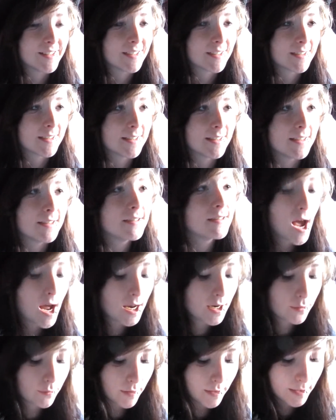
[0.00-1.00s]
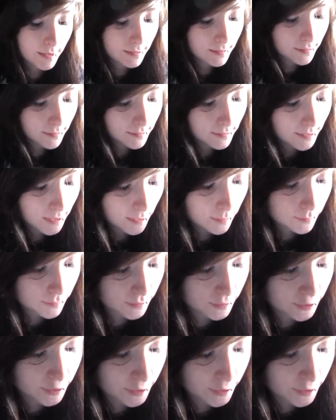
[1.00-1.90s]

died. Anyway, that was